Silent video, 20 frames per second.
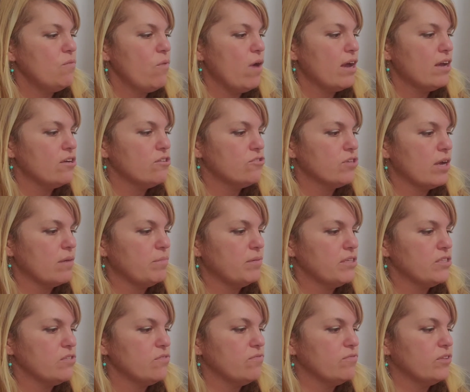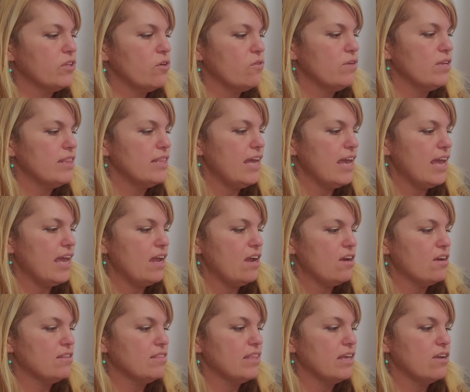water droplets float in the
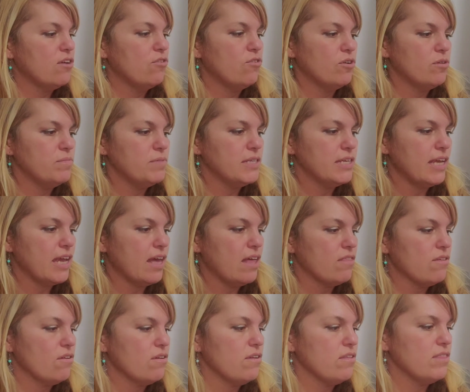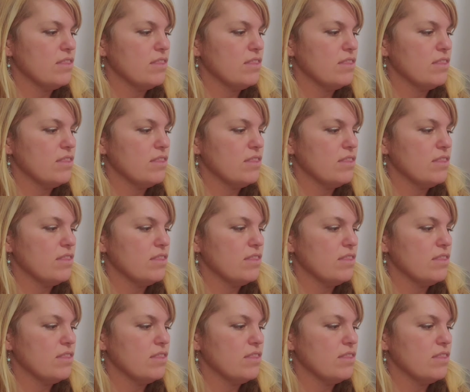air. They group together.